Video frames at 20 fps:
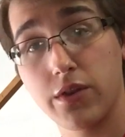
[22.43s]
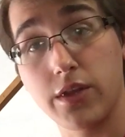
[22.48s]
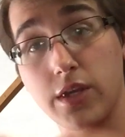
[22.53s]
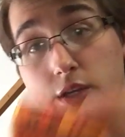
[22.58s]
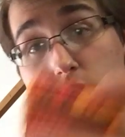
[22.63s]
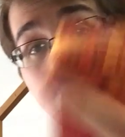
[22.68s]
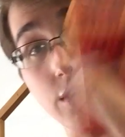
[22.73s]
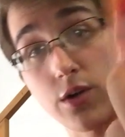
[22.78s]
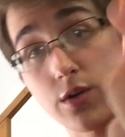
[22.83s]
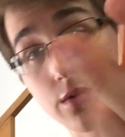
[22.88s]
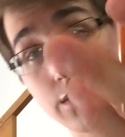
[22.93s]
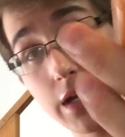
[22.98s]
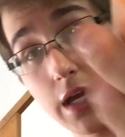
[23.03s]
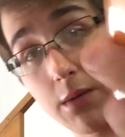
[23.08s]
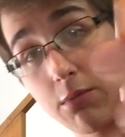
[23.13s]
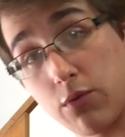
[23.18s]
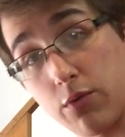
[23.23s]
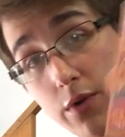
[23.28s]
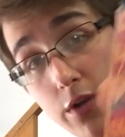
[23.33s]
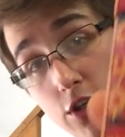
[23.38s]
These are
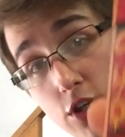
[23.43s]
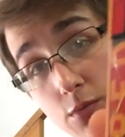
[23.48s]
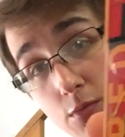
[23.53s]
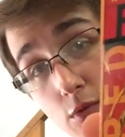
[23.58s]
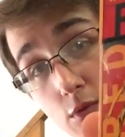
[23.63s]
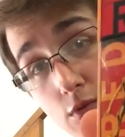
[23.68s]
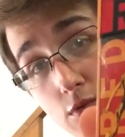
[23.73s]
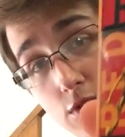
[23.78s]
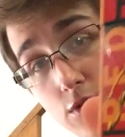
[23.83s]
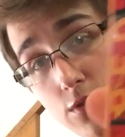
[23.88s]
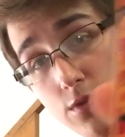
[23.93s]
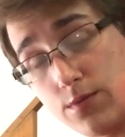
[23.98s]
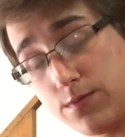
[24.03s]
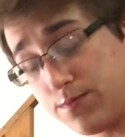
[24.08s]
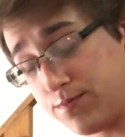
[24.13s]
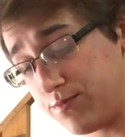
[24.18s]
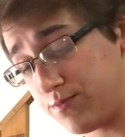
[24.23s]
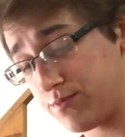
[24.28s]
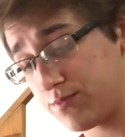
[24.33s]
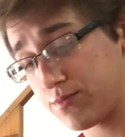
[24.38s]
Camel Red Smooths,
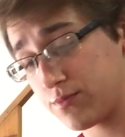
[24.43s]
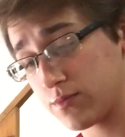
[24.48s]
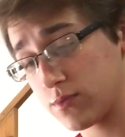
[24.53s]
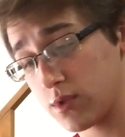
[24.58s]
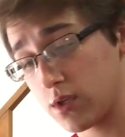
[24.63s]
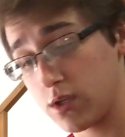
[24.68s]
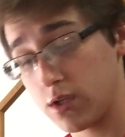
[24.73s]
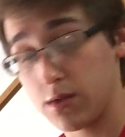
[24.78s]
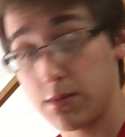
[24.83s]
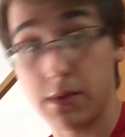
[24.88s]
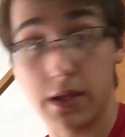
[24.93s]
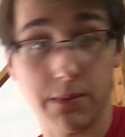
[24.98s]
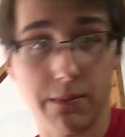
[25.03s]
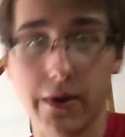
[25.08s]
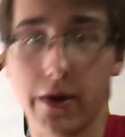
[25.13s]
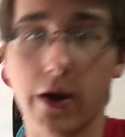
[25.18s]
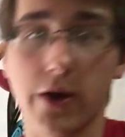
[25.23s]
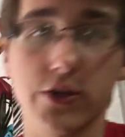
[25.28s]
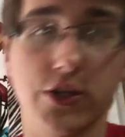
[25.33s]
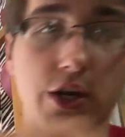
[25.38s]
made
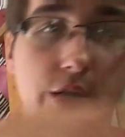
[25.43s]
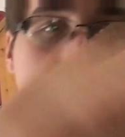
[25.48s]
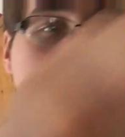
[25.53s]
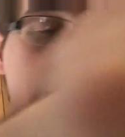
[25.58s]
by R.J.